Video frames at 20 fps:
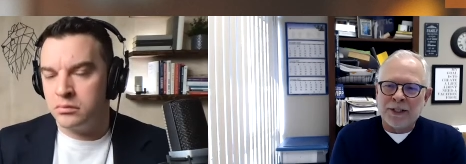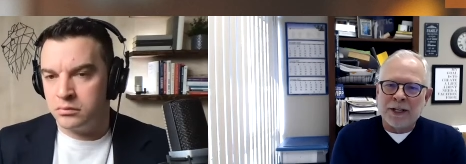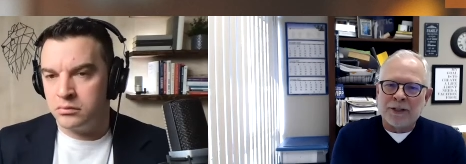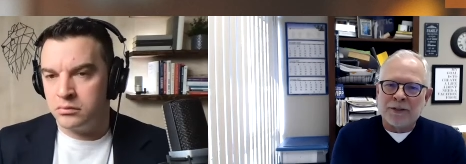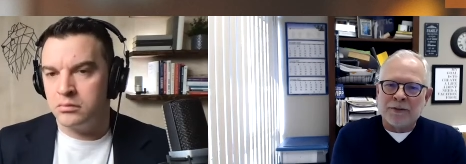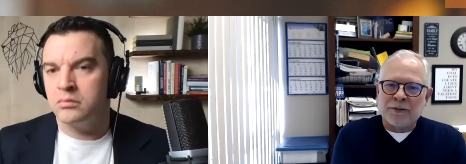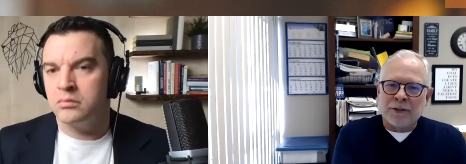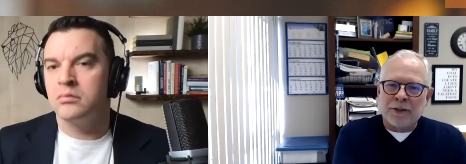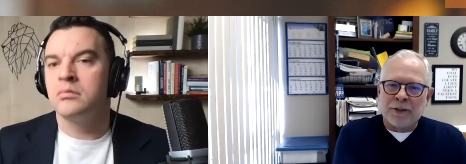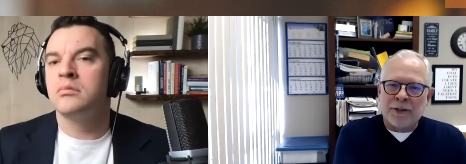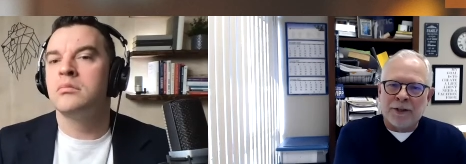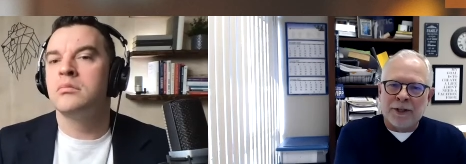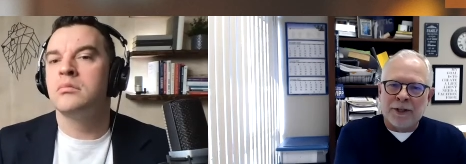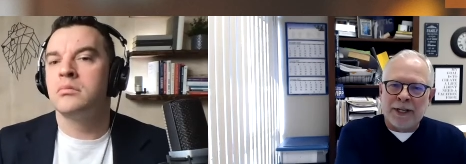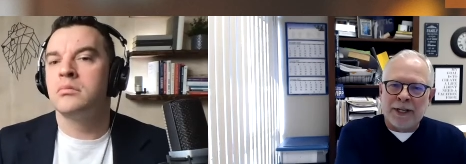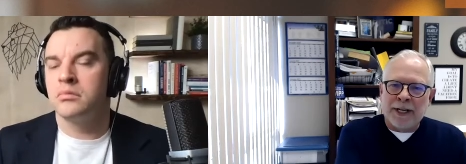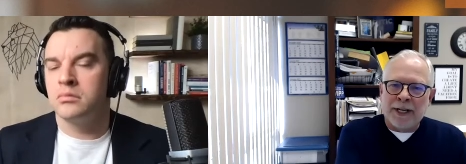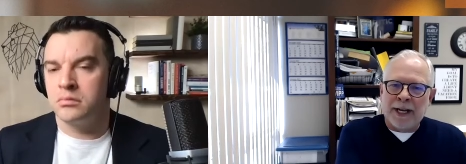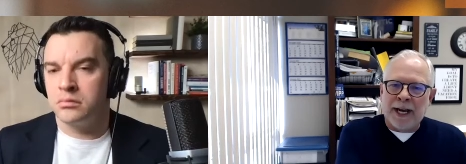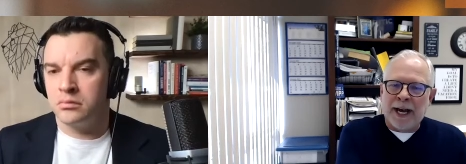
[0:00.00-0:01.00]

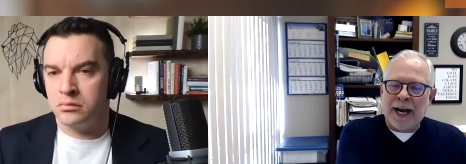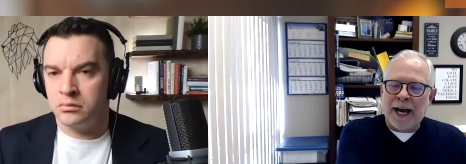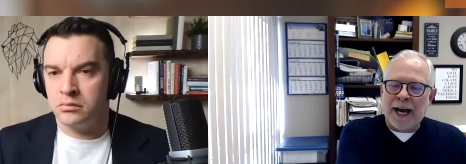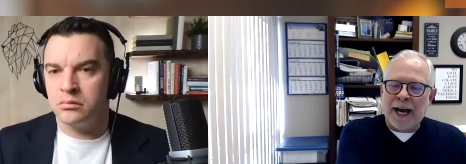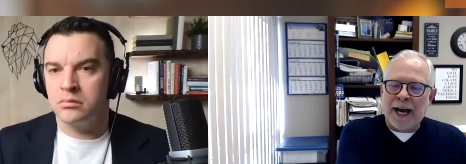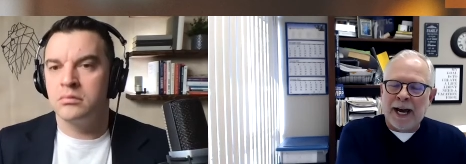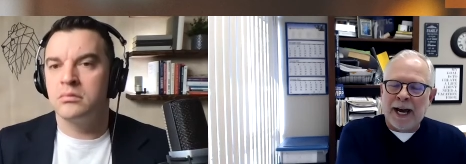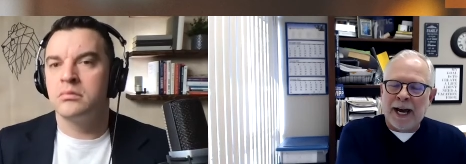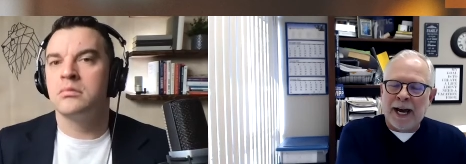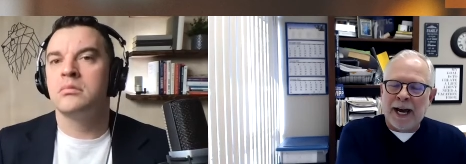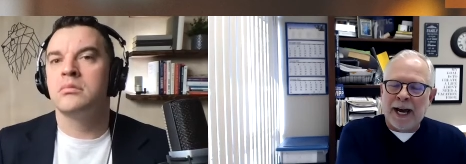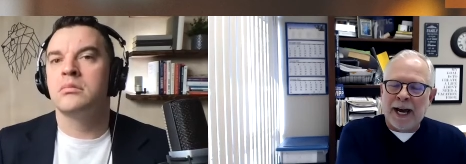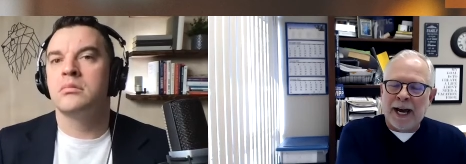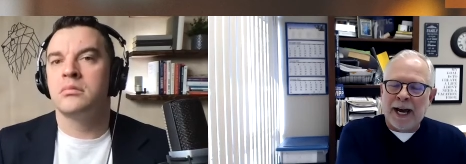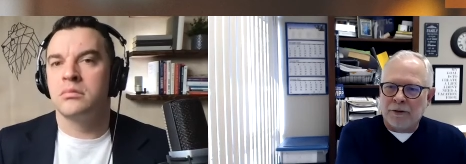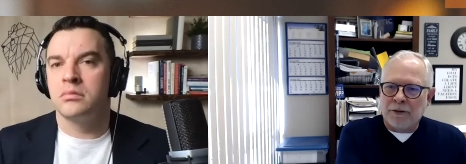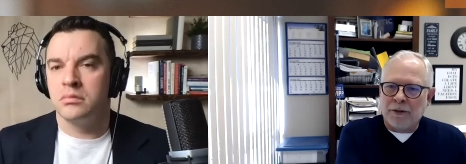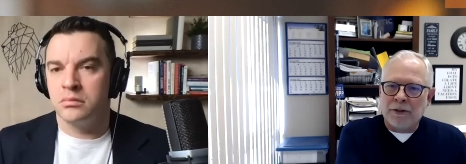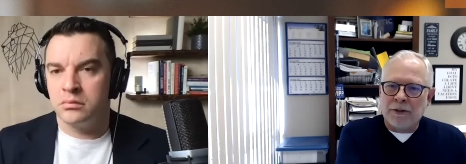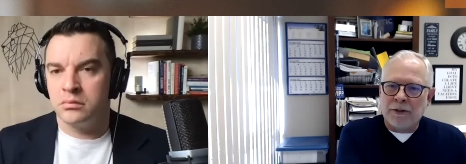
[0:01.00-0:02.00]
Speaker 1: successful, then I'll
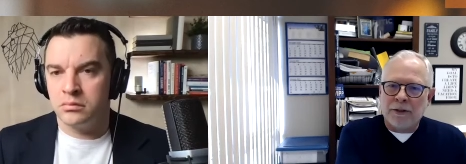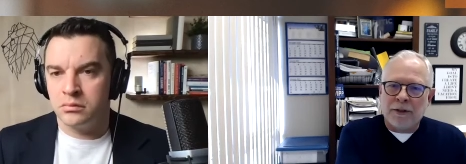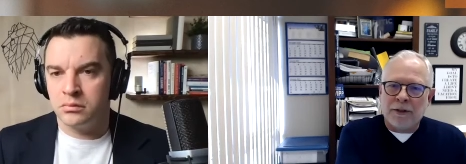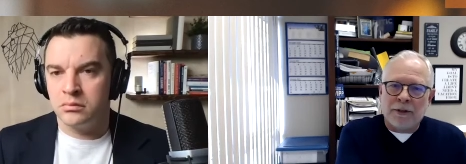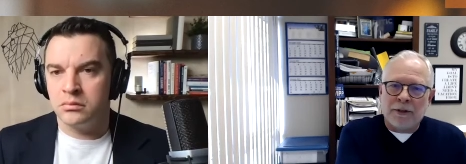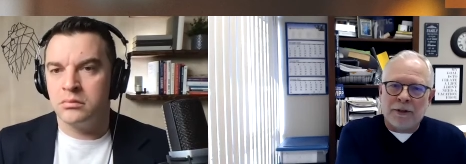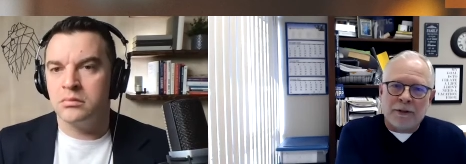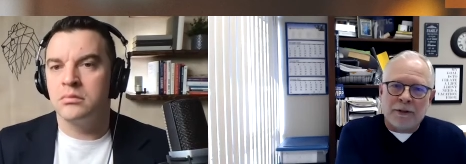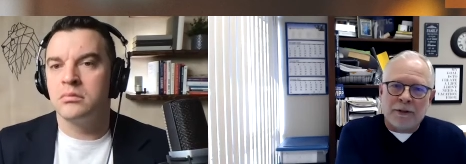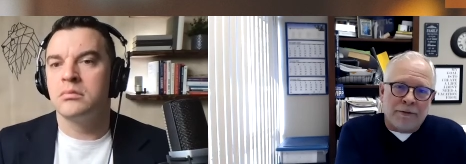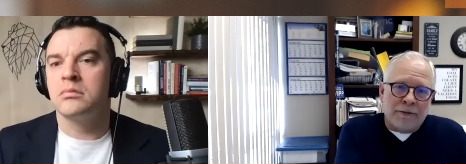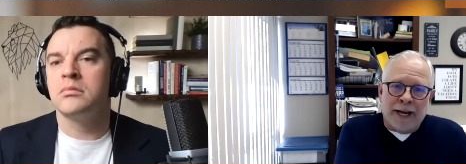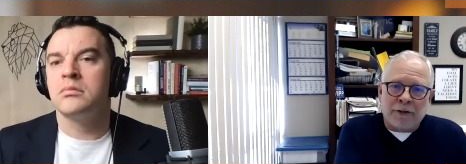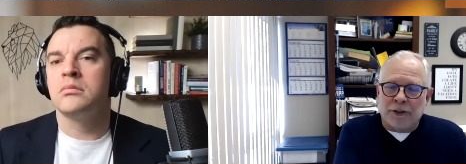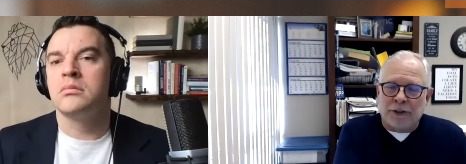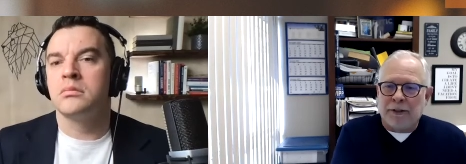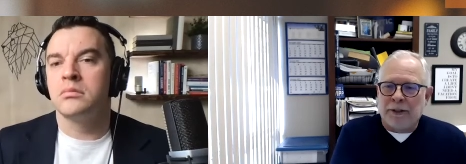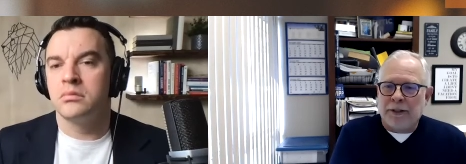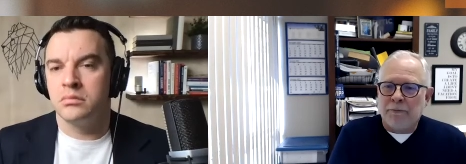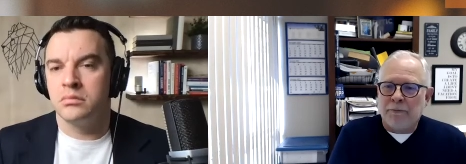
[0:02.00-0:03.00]
also
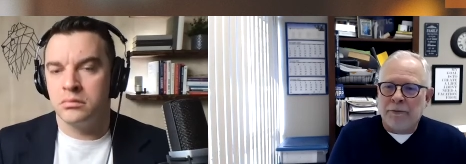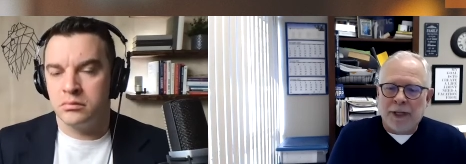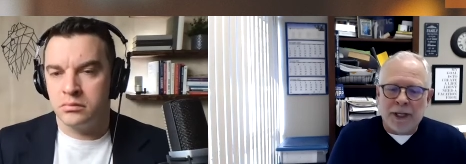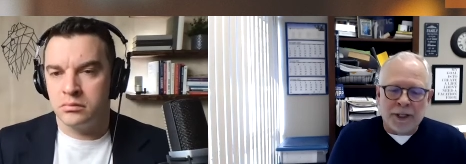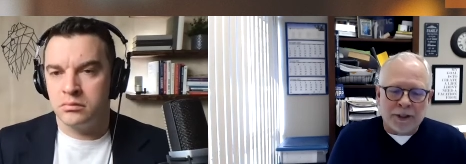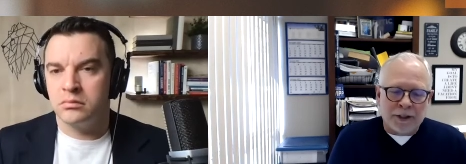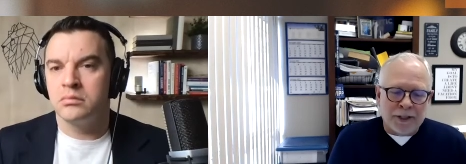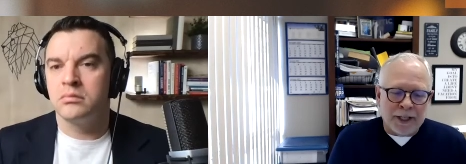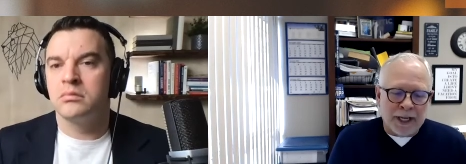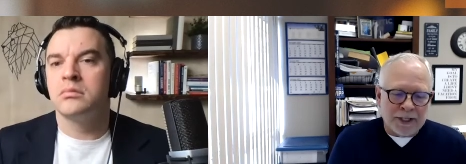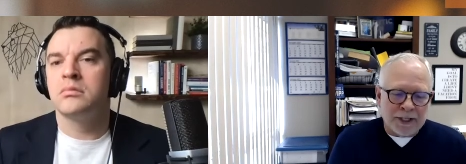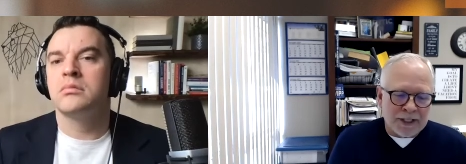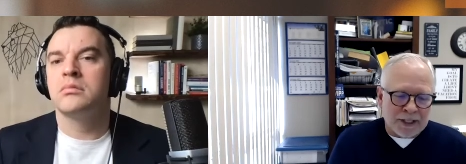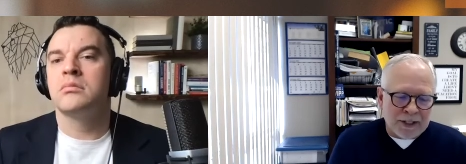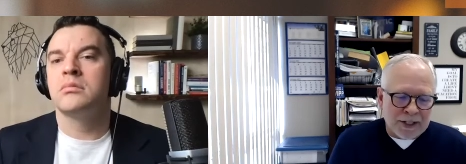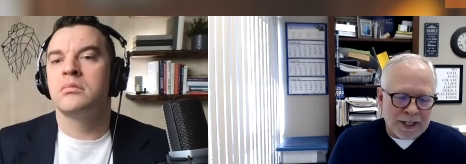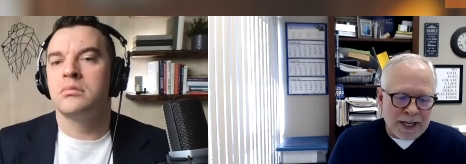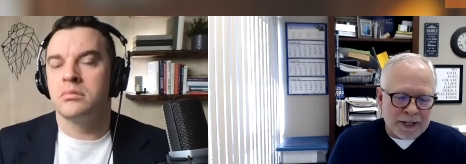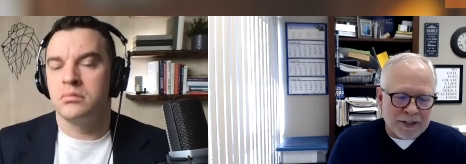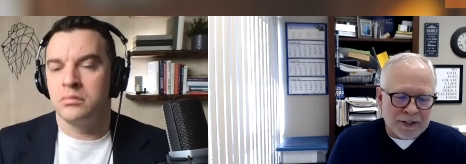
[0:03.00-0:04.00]
naturally get
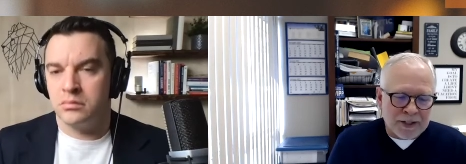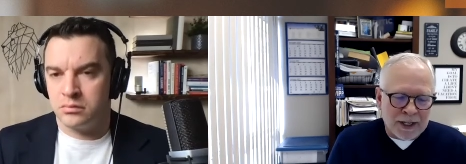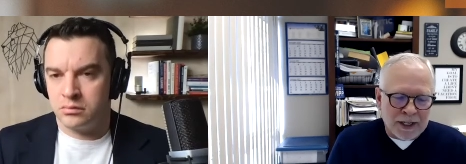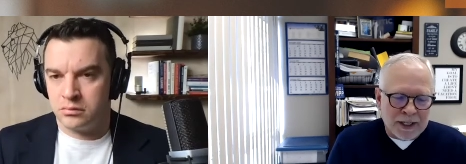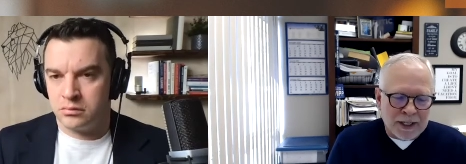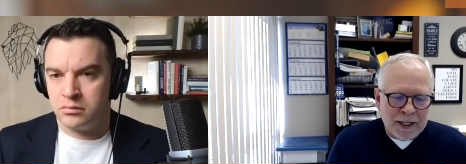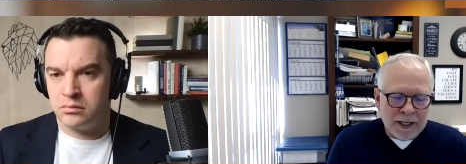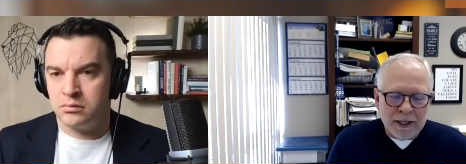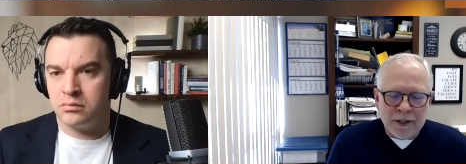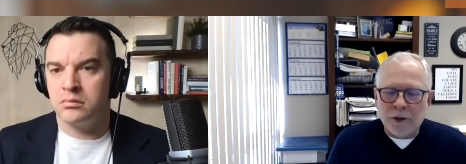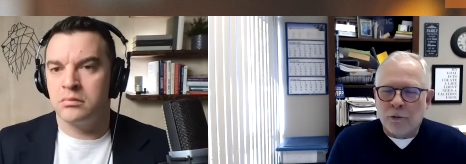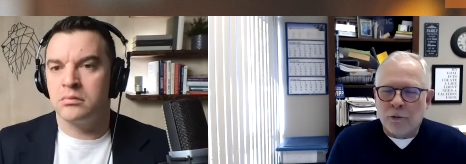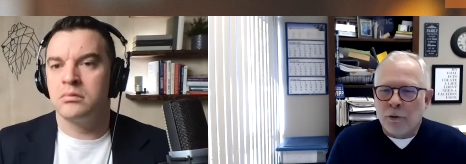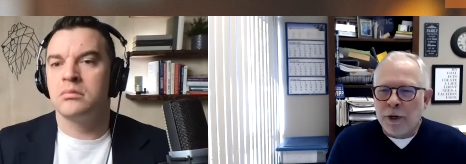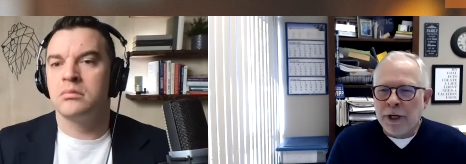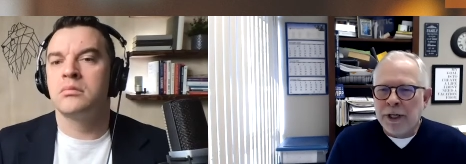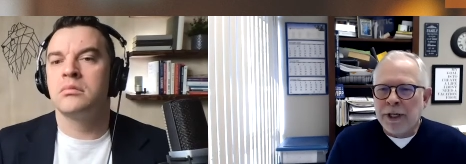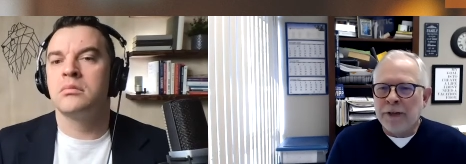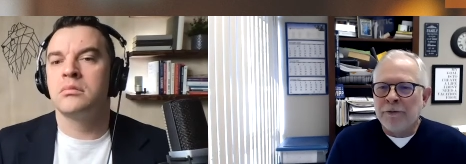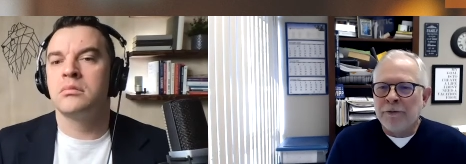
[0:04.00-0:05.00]
that success.
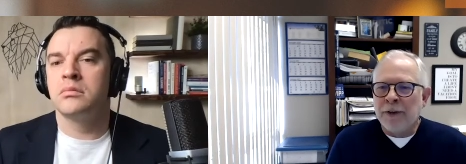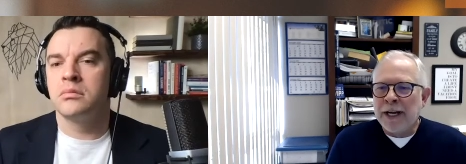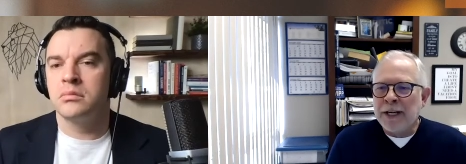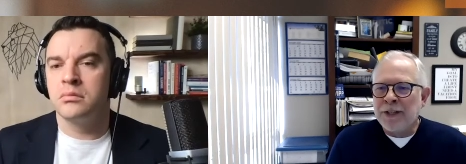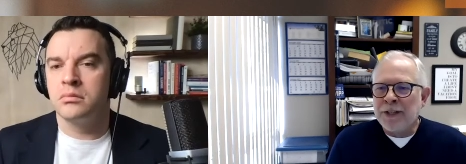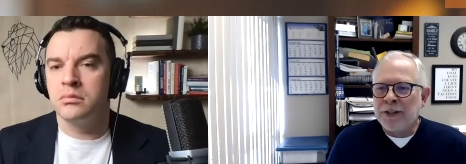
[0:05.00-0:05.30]
The one